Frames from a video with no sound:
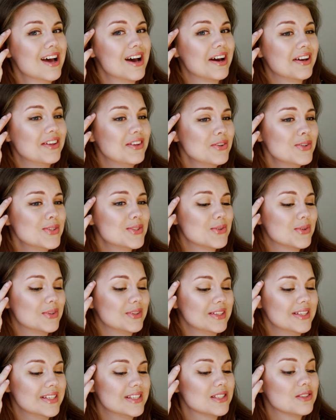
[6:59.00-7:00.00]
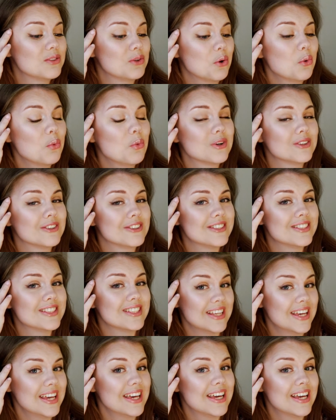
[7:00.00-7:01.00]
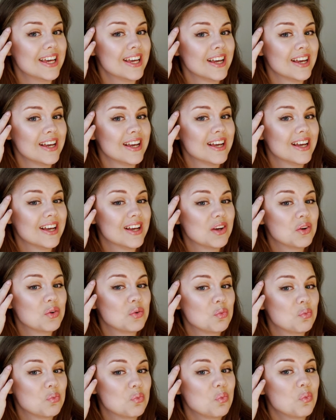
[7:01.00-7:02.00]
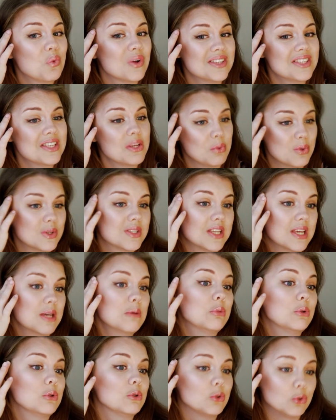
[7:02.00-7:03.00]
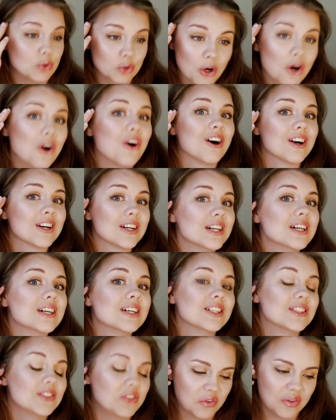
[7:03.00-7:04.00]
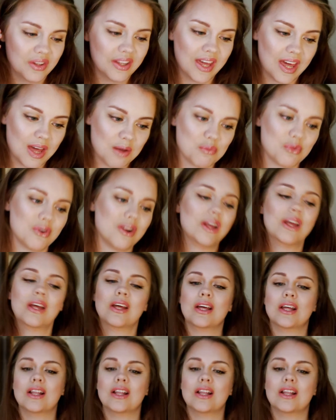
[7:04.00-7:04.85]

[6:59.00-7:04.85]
I used to at least know what to say once I was able to talk to the camera.